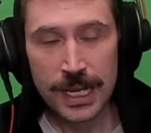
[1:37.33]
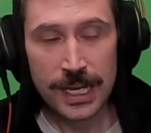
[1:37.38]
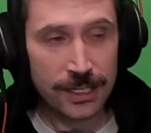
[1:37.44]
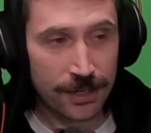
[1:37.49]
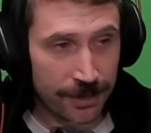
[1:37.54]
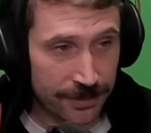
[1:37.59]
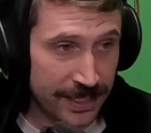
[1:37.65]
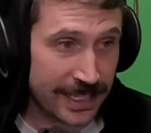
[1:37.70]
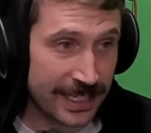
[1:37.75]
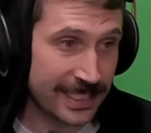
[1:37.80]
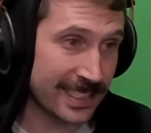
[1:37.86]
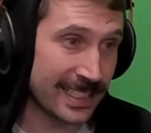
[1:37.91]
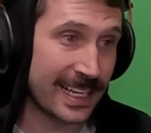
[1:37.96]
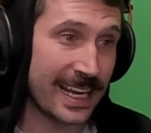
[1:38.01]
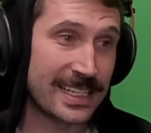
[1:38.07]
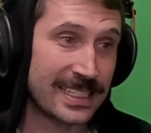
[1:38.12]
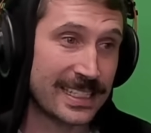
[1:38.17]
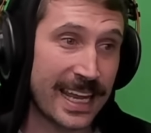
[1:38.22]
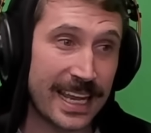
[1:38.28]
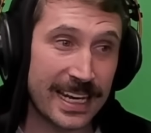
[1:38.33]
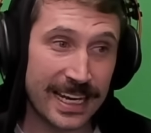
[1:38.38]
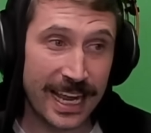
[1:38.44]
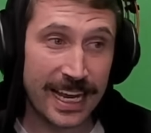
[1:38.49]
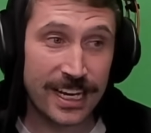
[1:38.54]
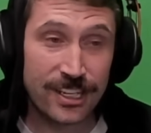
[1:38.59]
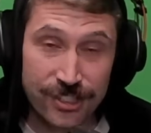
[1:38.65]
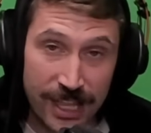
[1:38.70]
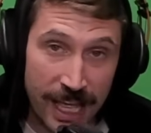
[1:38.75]
Now, I think in today's day and
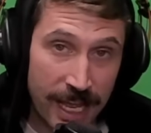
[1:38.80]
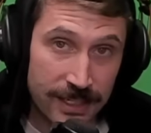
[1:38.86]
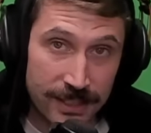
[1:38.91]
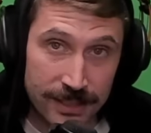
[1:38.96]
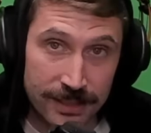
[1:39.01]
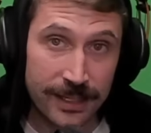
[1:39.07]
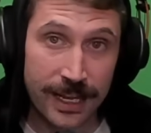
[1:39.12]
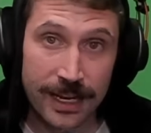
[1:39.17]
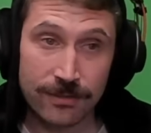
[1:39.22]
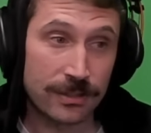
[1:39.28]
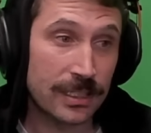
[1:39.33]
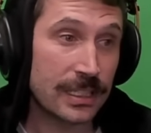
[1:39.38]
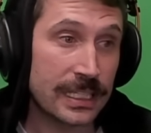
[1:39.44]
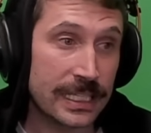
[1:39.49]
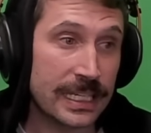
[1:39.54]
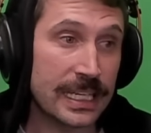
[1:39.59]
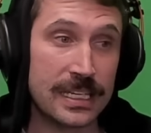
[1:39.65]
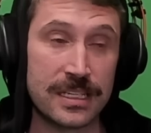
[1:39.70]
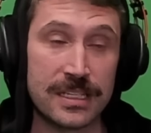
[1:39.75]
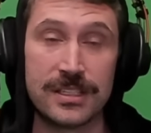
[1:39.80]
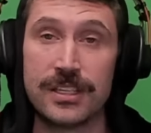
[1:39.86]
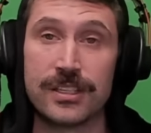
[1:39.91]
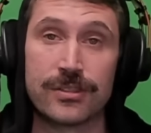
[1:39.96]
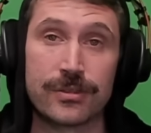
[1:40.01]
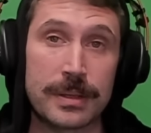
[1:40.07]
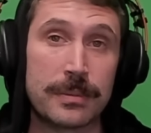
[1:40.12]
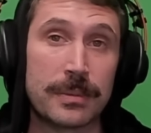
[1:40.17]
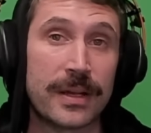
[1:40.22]
age, that that really is the
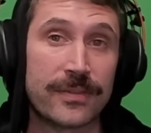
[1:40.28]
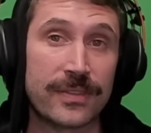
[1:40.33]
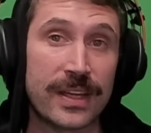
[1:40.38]
dream life.